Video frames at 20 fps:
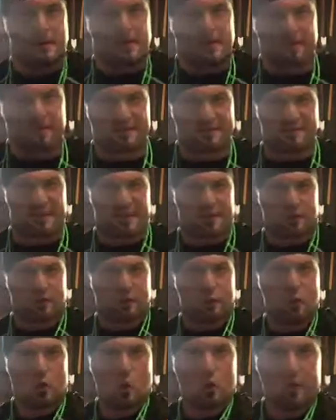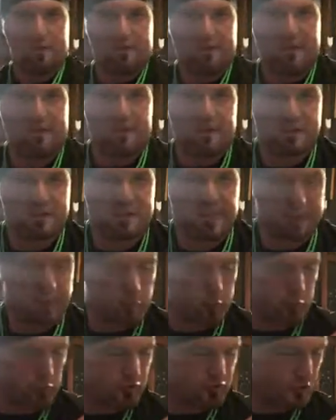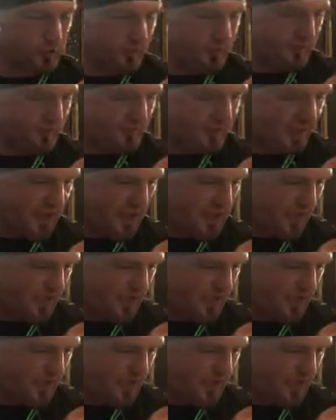Never settle. Always fight for the scum. You want to show my find the